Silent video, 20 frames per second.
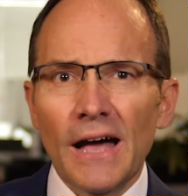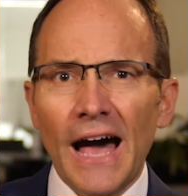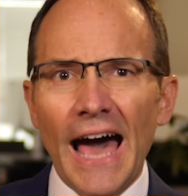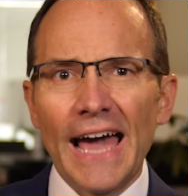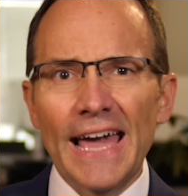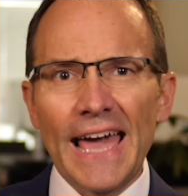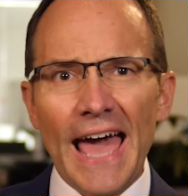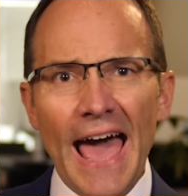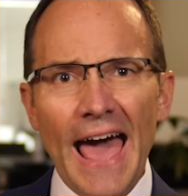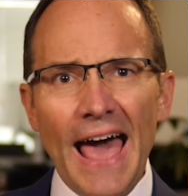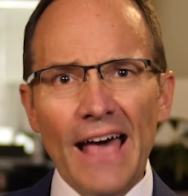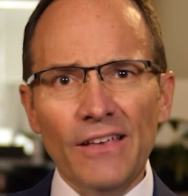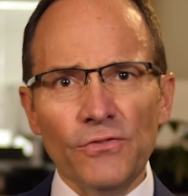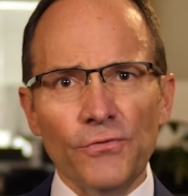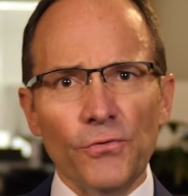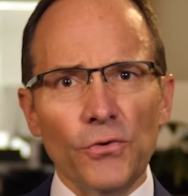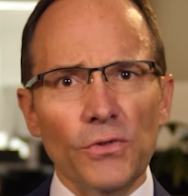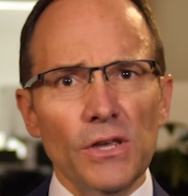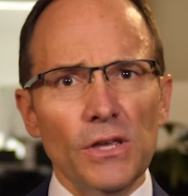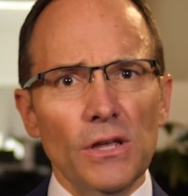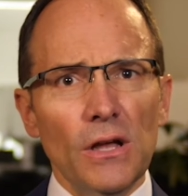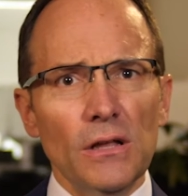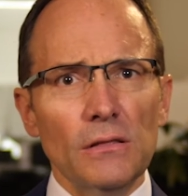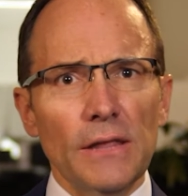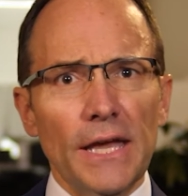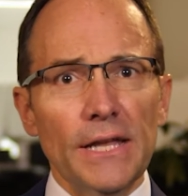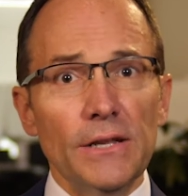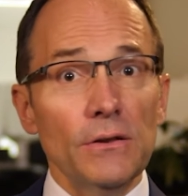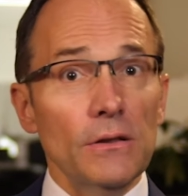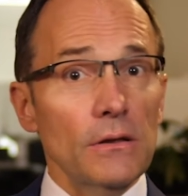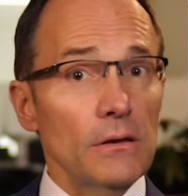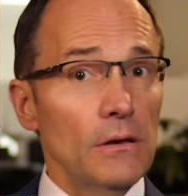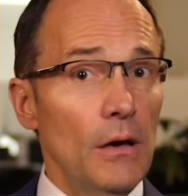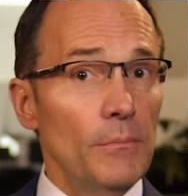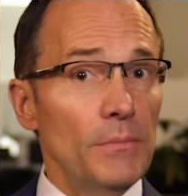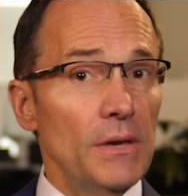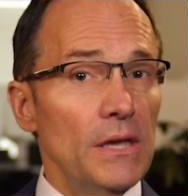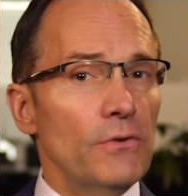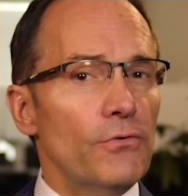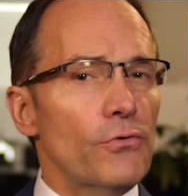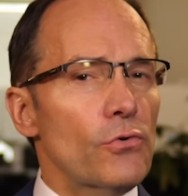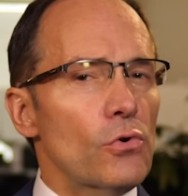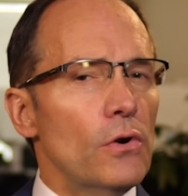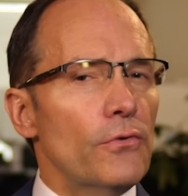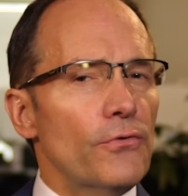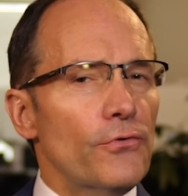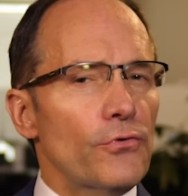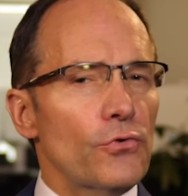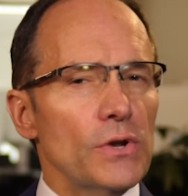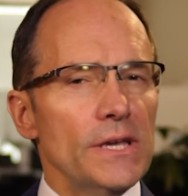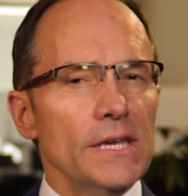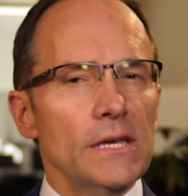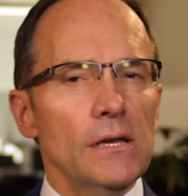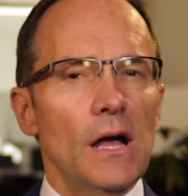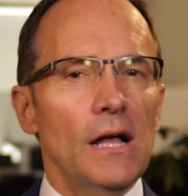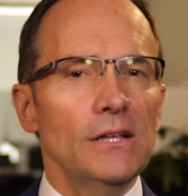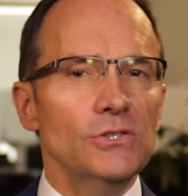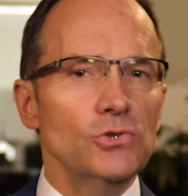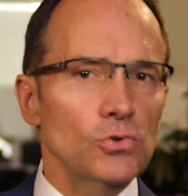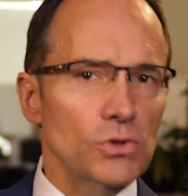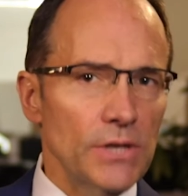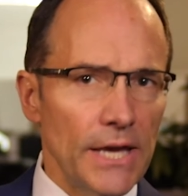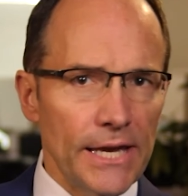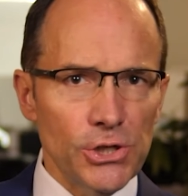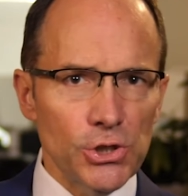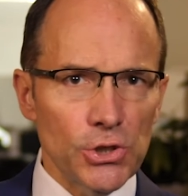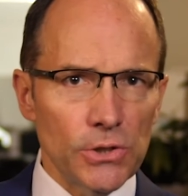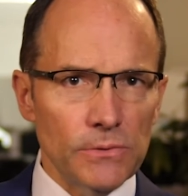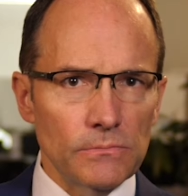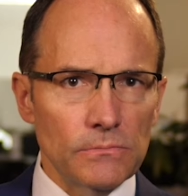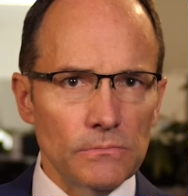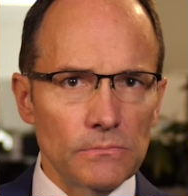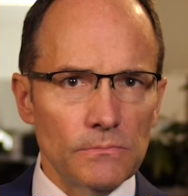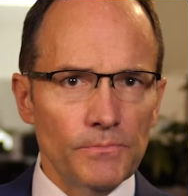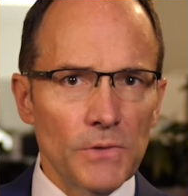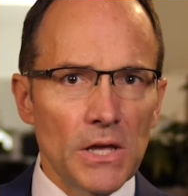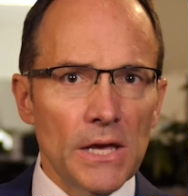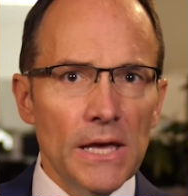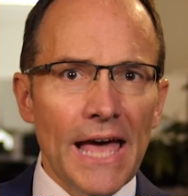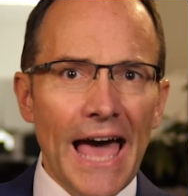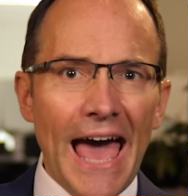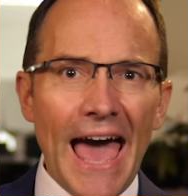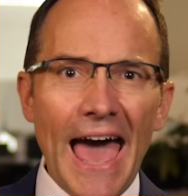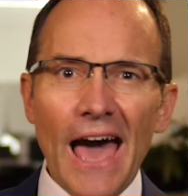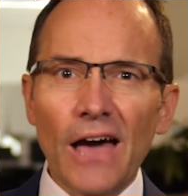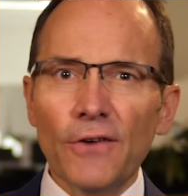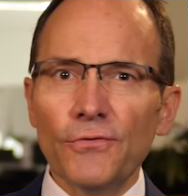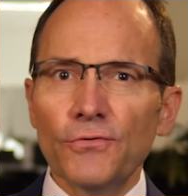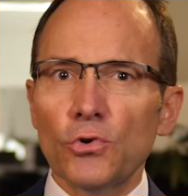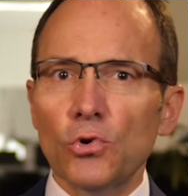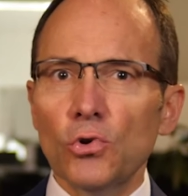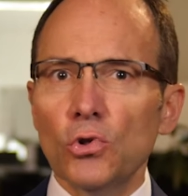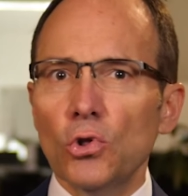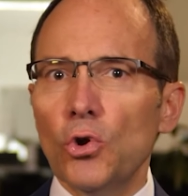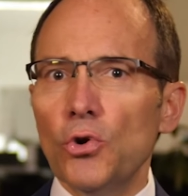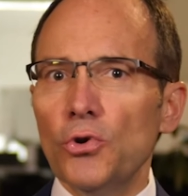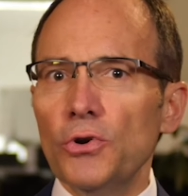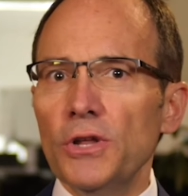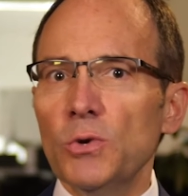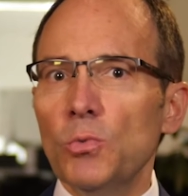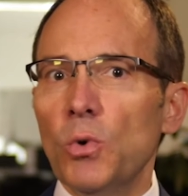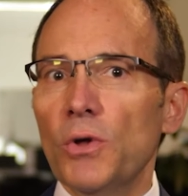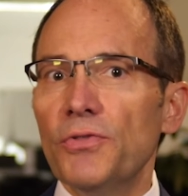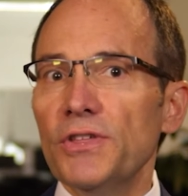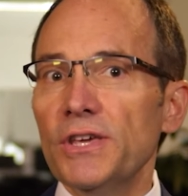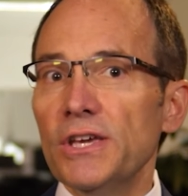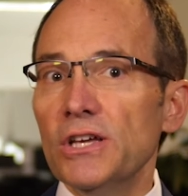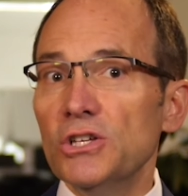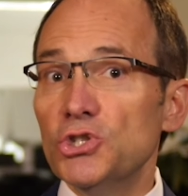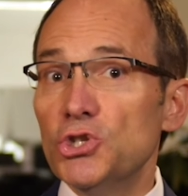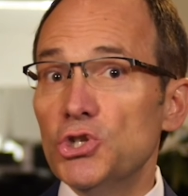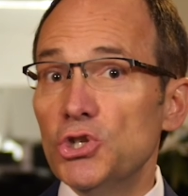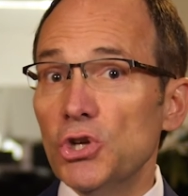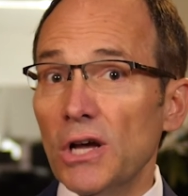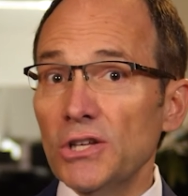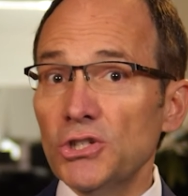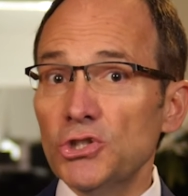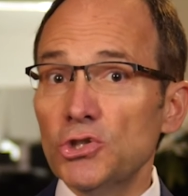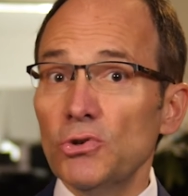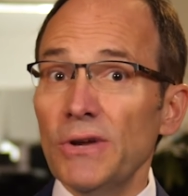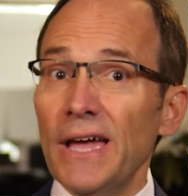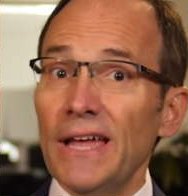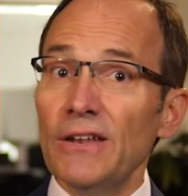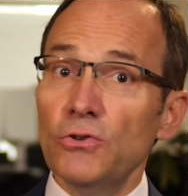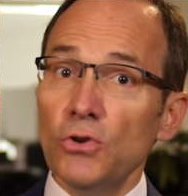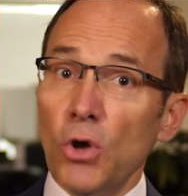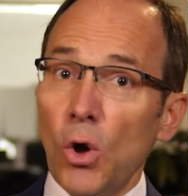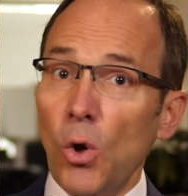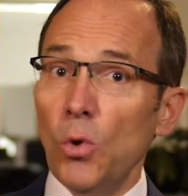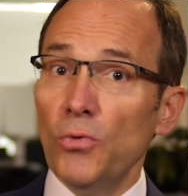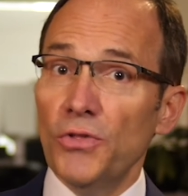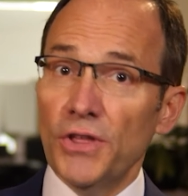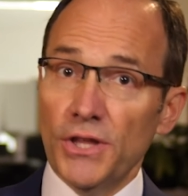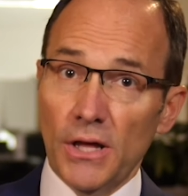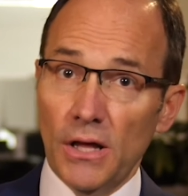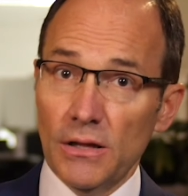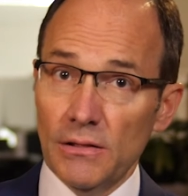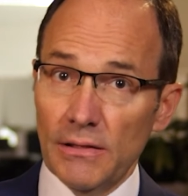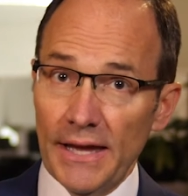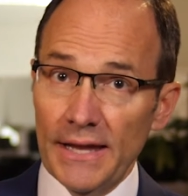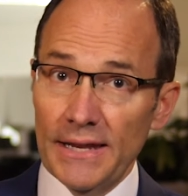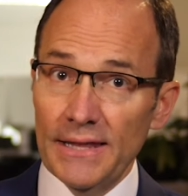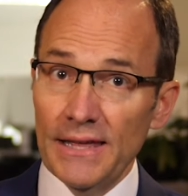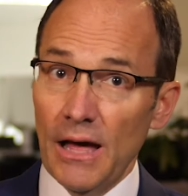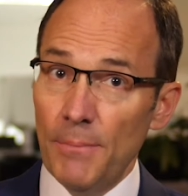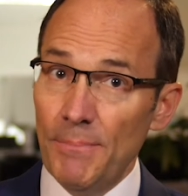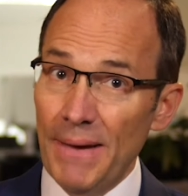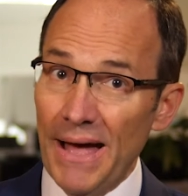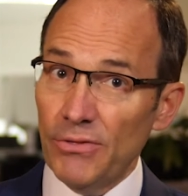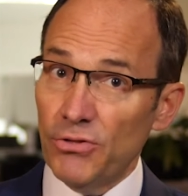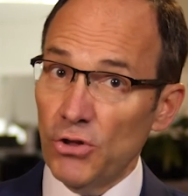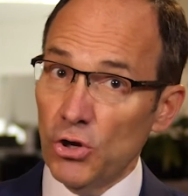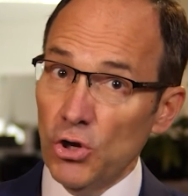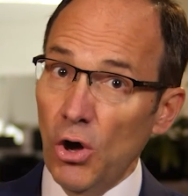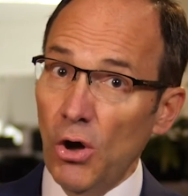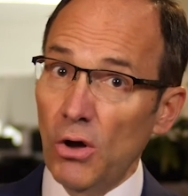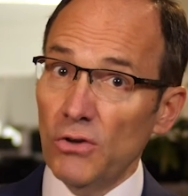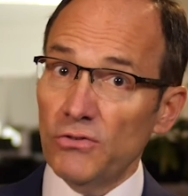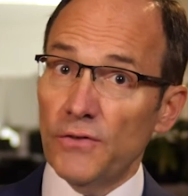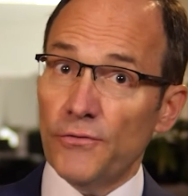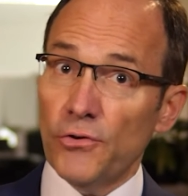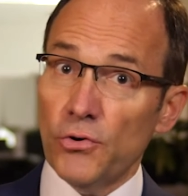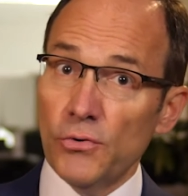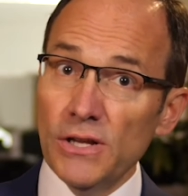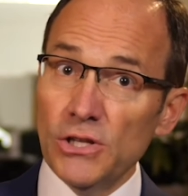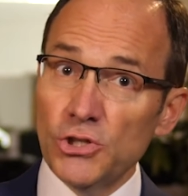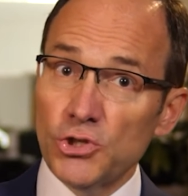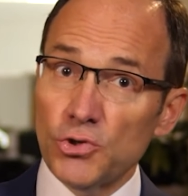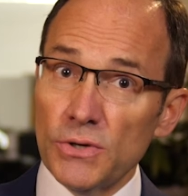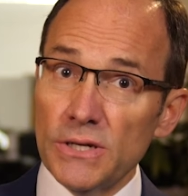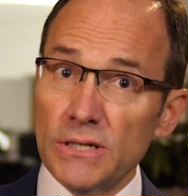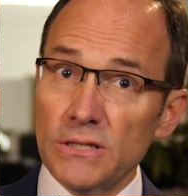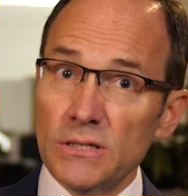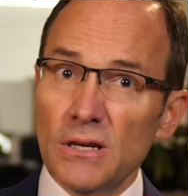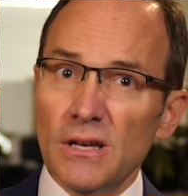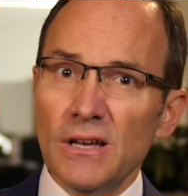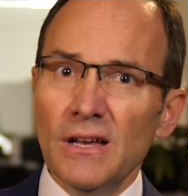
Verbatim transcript: I asked for the young lady to come in for a free consultation. After learning what the adjuster had told the young lady about the cause of her injuries,